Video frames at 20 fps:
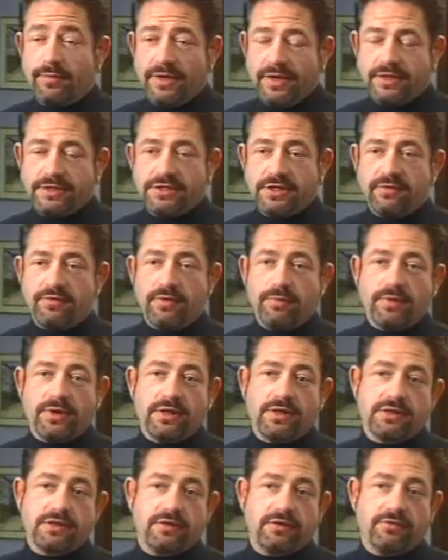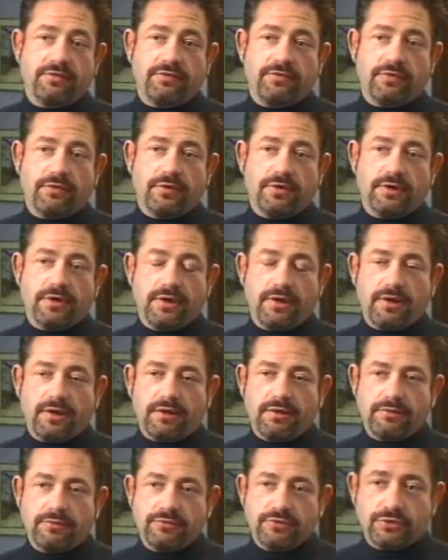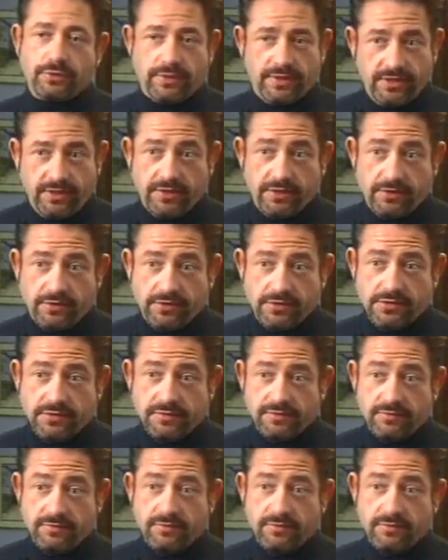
been HIV positive for 20 years.